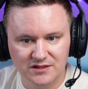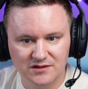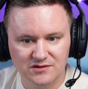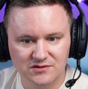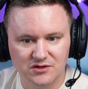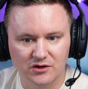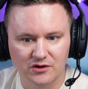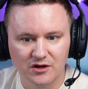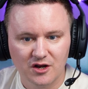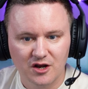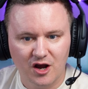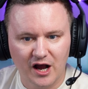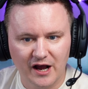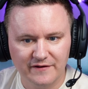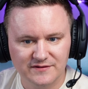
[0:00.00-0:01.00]
So
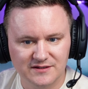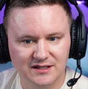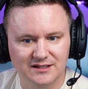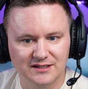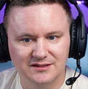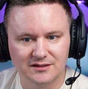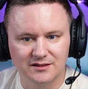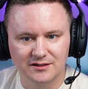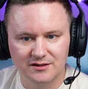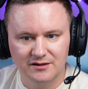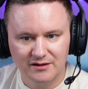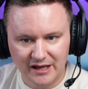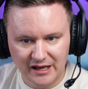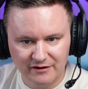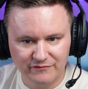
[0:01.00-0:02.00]
I've selected
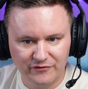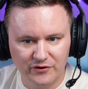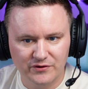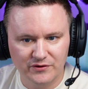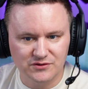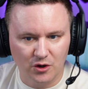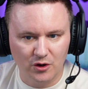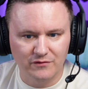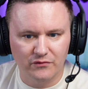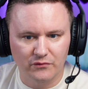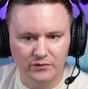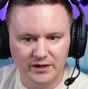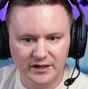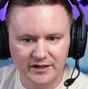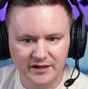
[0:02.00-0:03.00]
headphones over
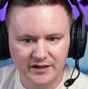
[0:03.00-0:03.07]
ear,